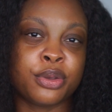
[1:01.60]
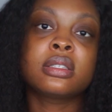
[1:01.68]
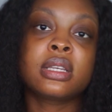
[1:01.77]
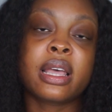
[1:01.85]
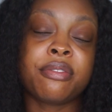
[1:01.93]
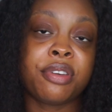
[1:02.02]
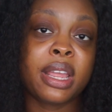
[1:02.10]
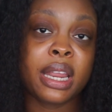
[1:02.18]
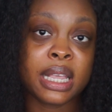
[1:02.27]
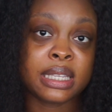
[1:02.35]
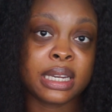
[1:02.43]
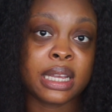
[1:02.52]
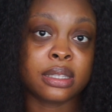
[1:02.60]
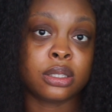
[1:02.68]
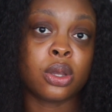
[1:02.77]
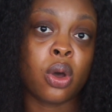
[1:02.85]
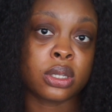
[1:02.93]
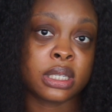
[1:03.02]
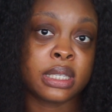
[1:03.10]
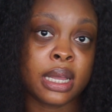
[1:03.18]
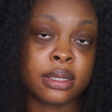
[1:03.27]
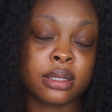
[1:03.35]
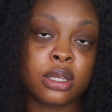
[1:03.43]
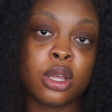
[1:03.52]
you. So caffeine is an
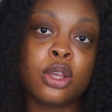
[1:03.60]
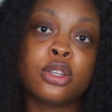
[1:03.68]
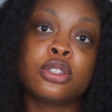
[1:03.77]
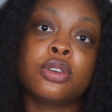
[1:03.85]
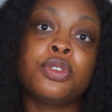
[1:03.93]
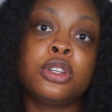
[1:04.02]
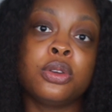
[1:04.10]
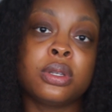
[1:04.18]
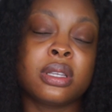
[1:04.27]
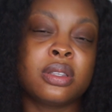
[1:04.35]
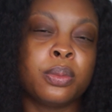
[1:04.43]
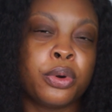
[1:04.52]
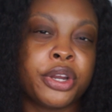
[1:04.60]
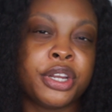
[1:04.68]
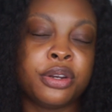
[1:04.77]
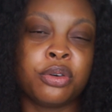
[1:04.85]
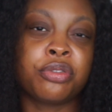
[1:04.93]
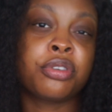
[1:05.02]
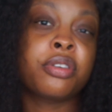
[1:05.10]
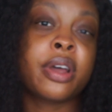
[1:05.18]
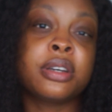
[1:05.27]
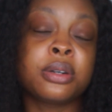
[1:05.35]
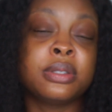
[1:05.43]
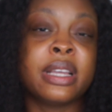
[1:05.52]
antioxidant, so it reduces the burden of free
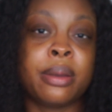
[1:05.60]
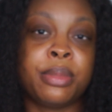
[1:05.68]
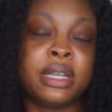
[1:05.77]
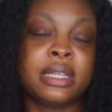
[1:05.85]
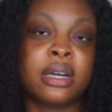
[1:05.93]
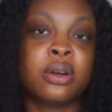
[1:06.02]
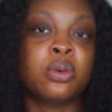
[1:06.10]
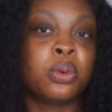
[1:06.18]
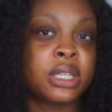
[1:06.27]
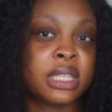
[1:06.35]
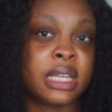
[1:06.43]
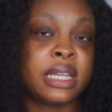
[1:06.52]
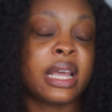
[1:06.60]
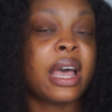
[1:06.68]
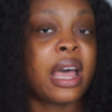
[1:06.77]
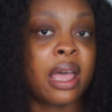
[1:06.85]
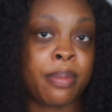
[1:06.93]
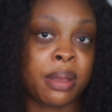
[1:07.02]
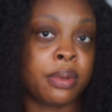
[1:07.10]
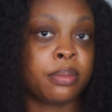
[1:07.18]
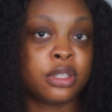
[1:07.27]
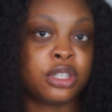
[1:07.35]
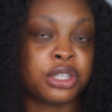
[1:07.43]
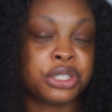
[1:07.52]
radical damage that could worsen
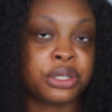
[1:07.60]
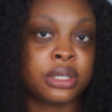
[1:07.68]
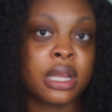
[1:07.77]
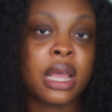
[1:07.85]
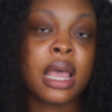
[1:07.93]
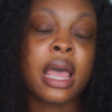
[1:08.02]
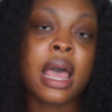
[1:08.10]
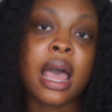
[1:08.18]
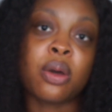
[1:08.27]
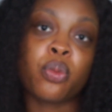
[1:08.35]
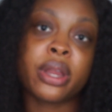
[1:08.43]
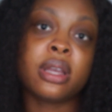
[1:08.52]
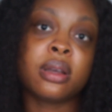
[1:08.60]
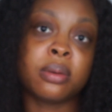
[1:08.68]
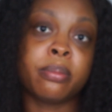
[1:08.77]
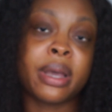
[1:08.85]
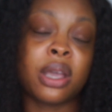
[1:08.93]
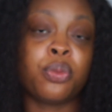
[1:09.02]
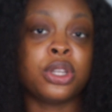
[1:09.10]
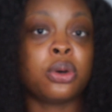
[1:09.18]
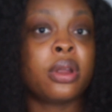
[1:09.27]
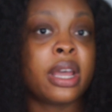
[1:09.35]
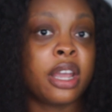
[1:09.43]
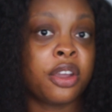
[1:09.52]
hyperpigmentation. And when combined with
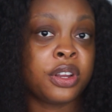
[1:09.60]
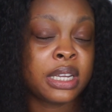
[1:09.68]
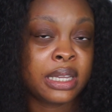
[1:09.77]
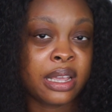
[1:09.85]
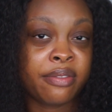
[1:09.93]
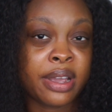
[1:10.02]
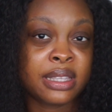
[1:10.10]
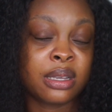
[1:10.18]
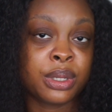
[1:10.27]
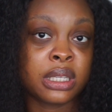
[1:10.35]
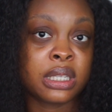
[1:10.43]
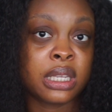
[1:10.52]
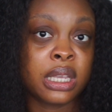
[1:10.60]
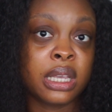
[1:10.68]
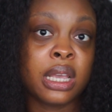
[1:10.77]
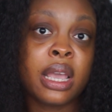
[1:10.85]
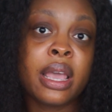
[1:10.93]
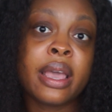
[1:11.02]
other ingredients like vitamin C,